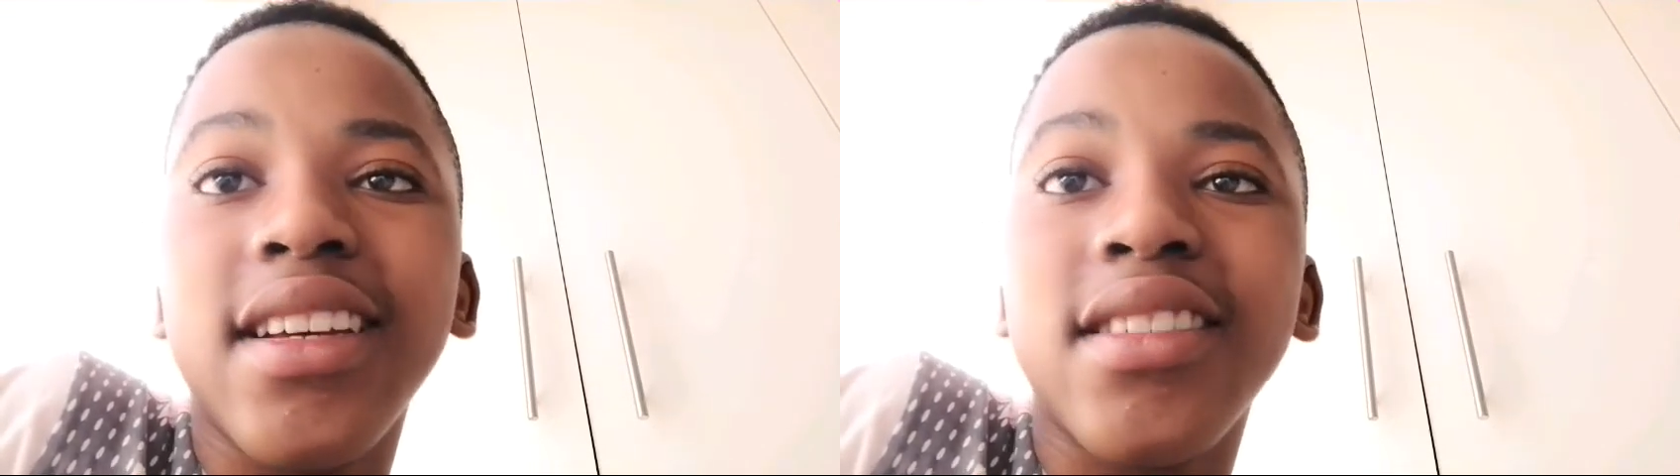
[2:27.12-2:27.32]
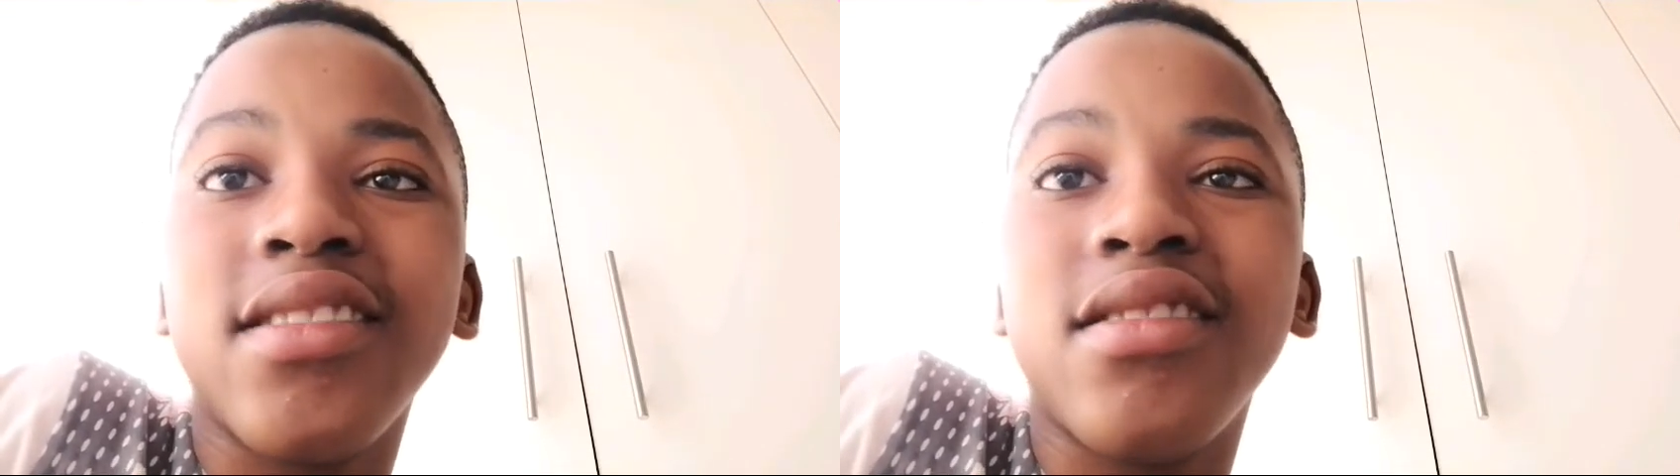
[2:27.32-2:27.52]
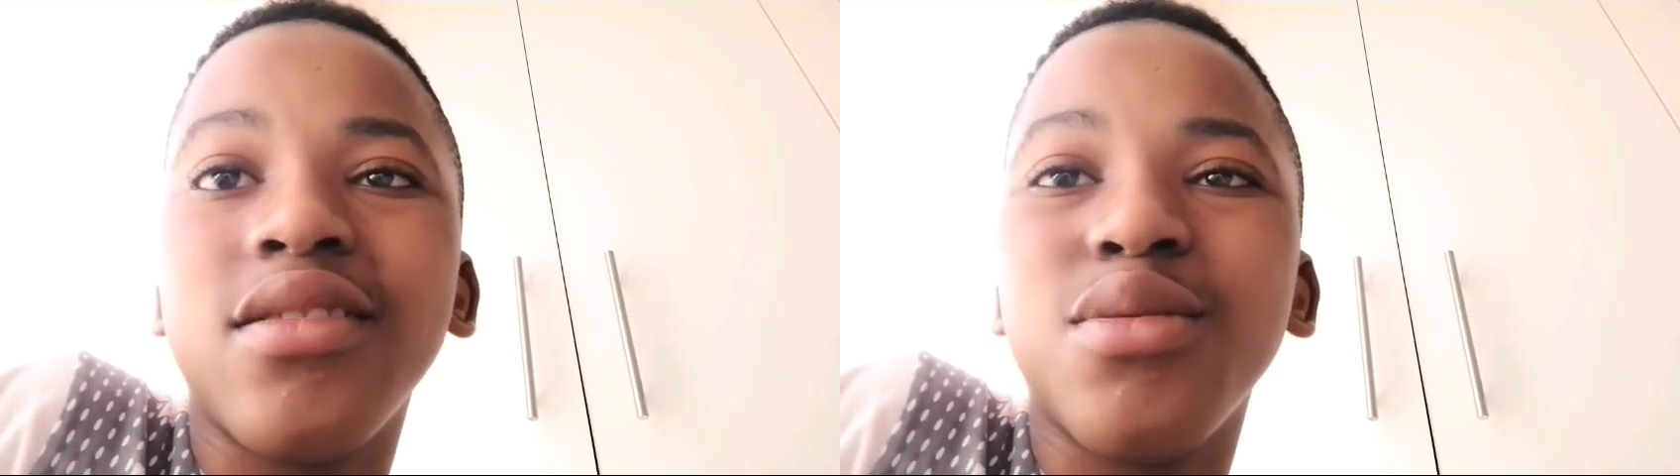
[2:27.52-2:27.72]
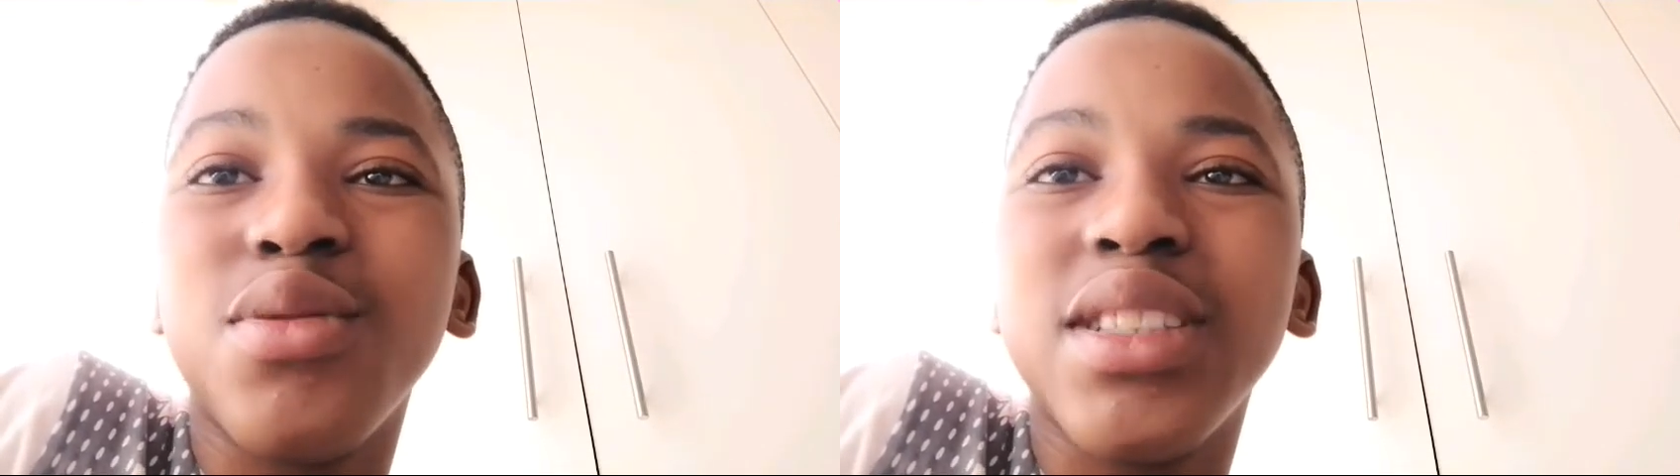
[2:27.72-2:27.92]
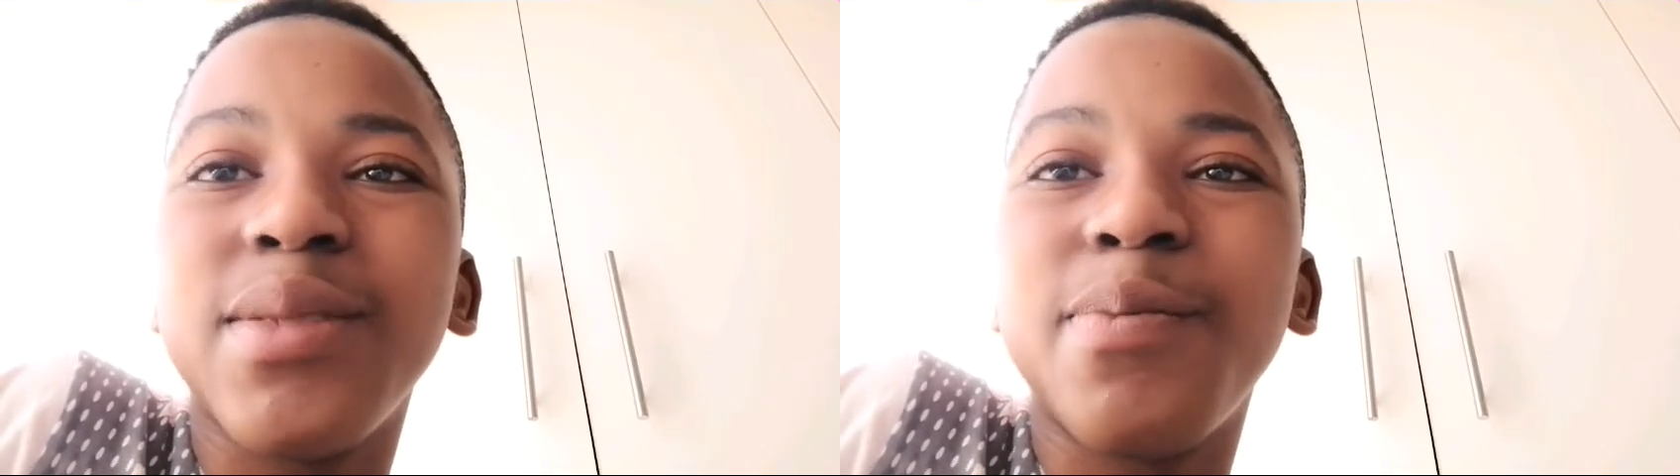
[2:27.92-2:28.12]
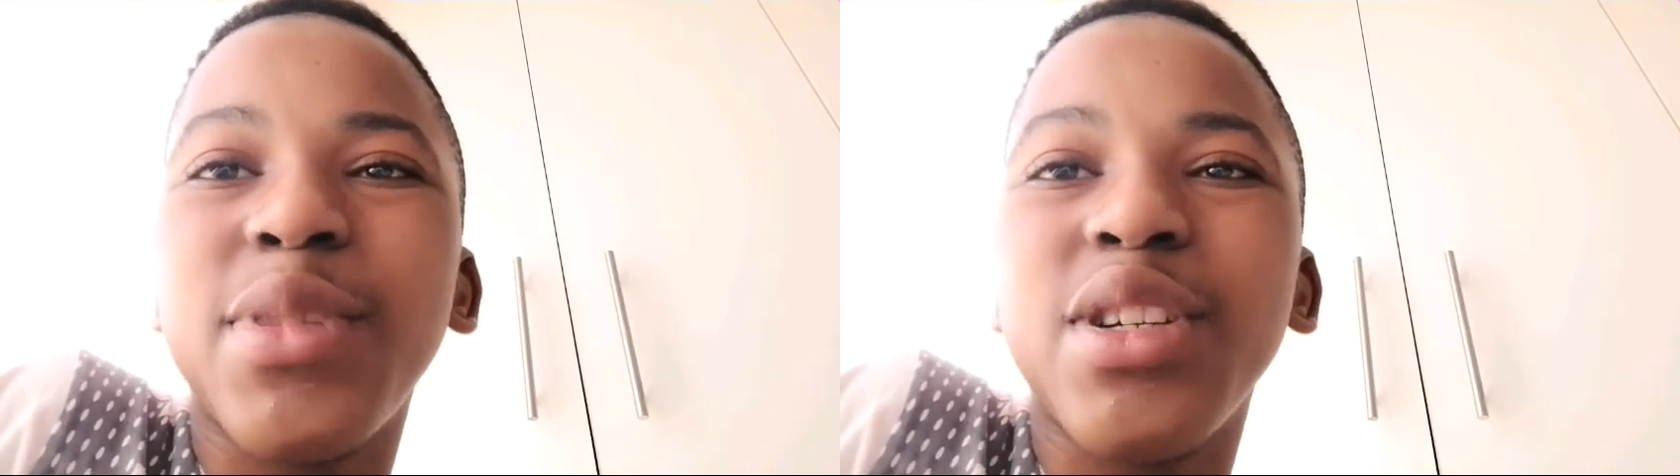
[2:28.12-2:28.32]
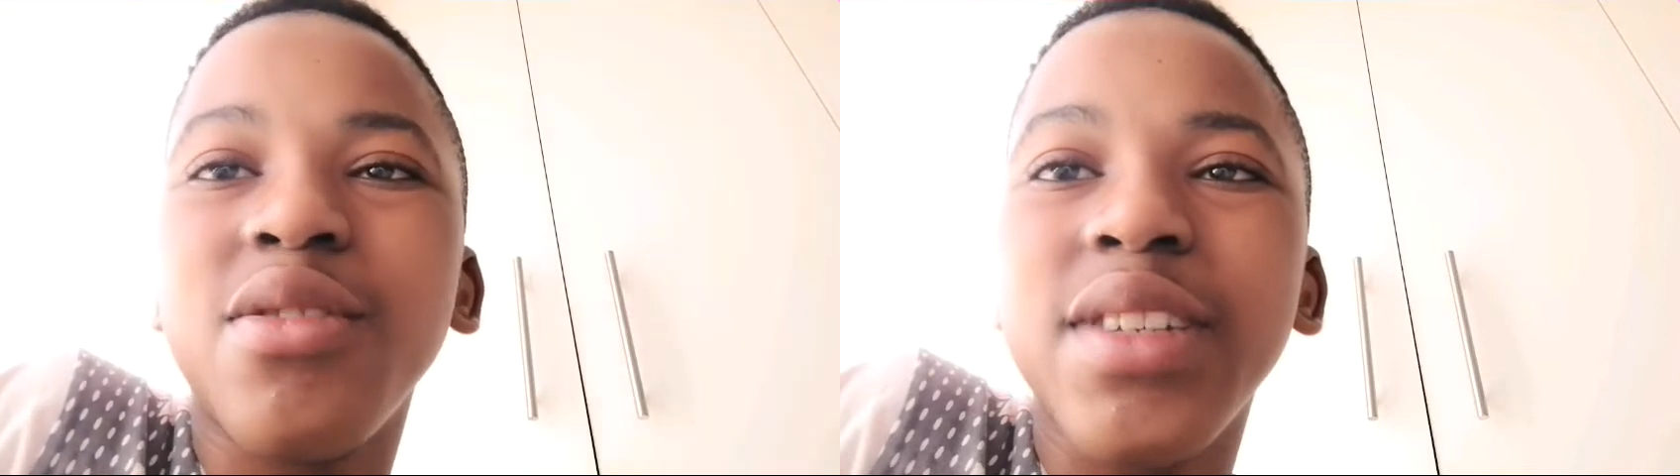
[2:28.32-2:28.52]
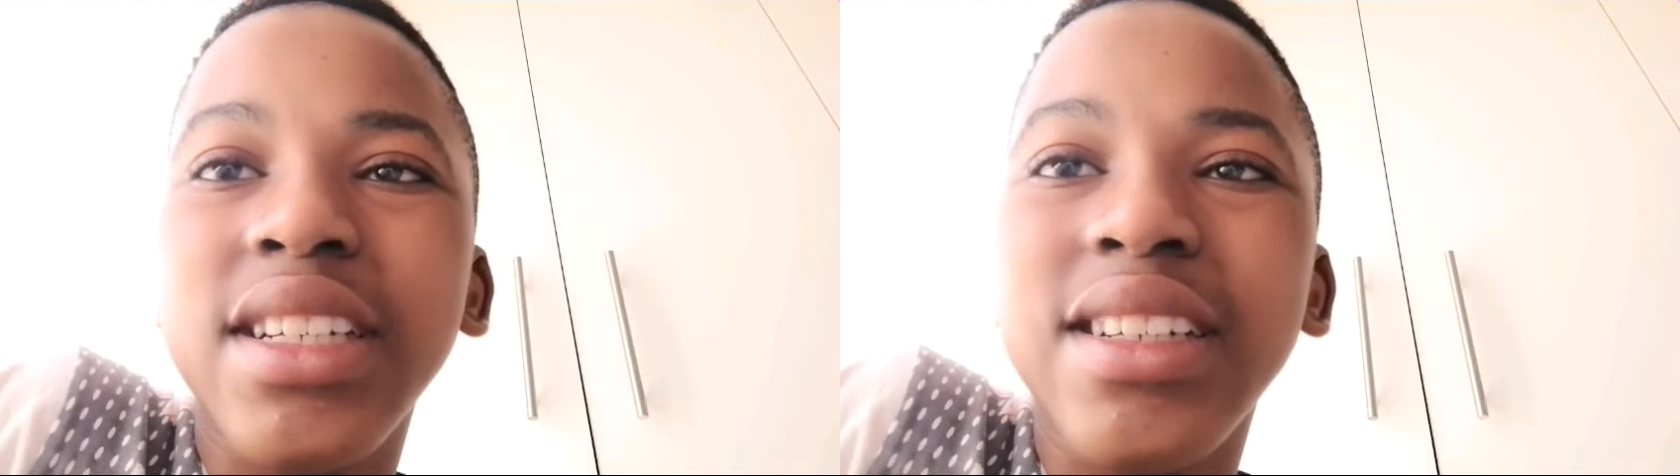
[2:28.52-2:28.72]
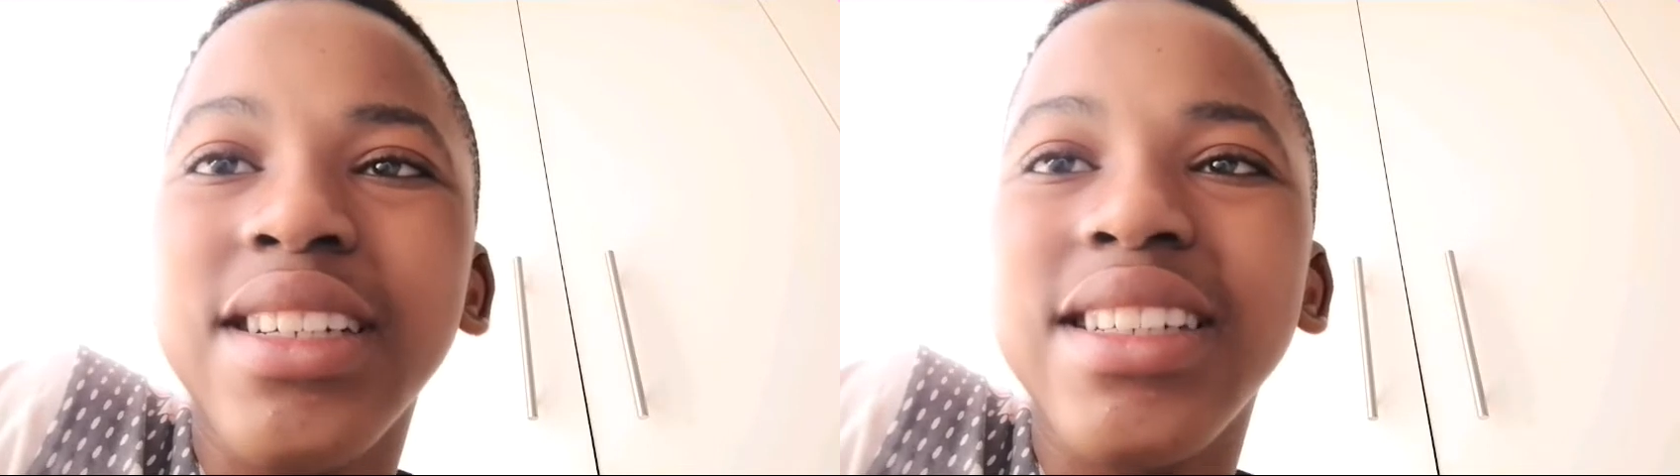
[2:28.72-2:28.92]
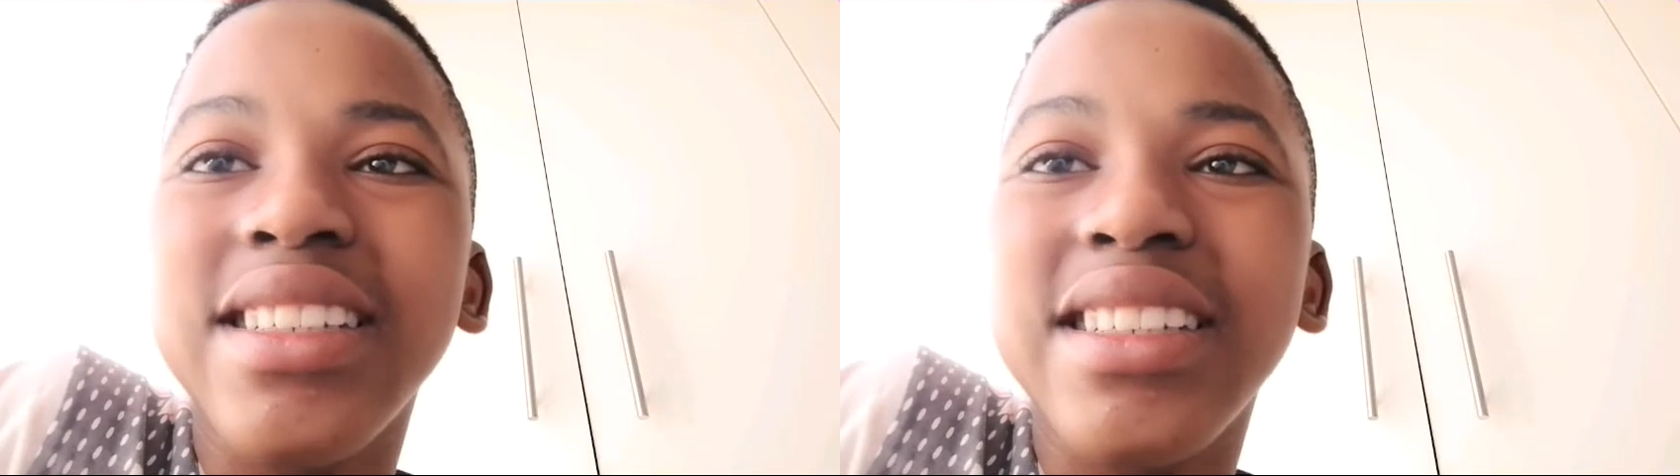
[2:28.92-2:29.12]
at whispering